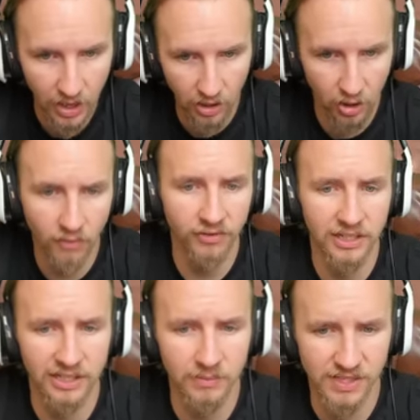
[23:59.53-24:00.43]
are
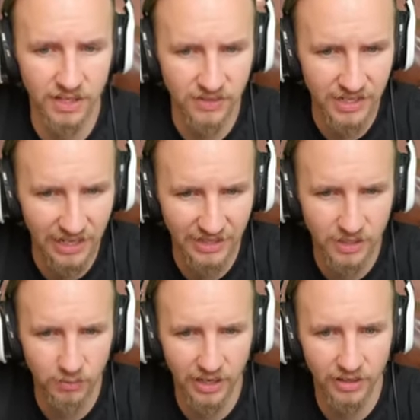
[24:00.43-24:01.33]
confident in themselves and they like to
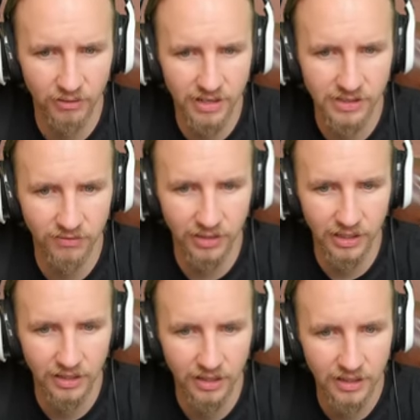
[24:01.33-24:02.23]
play aggressively.
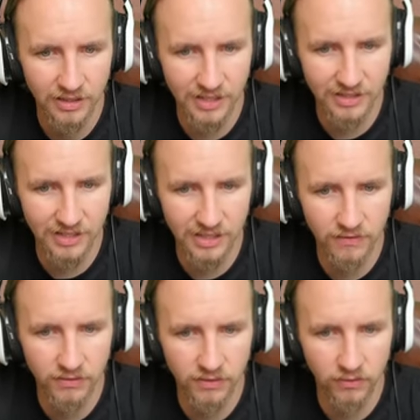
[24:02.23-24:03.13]
See, is that
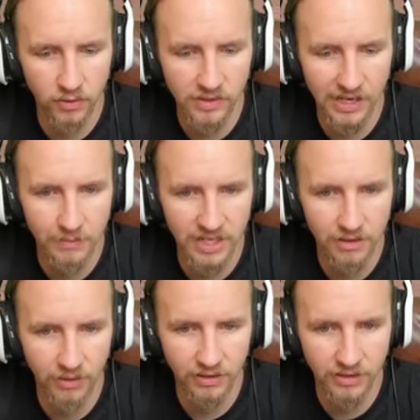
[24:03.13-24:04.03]
T-54 who slammed a
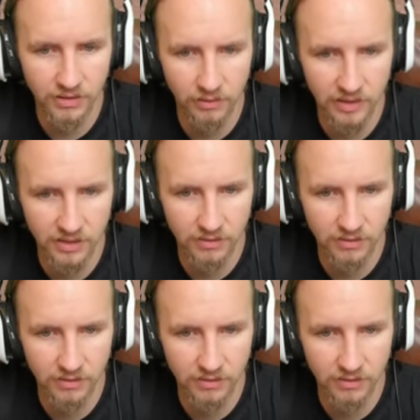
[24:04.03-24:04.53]
heat round into us?